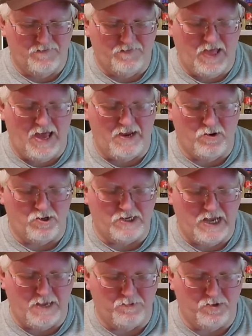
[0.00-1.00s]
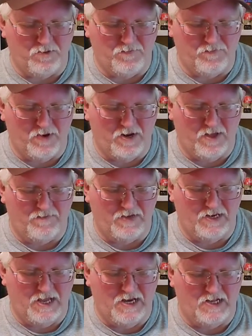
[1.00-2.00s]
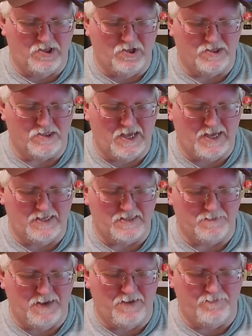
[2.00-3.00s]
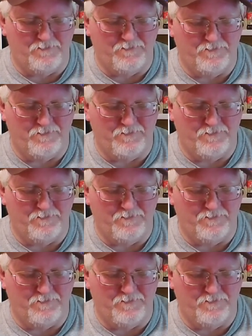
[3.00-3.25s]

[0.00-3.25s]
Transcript: flyer taped to the front of it, and it looks like it's about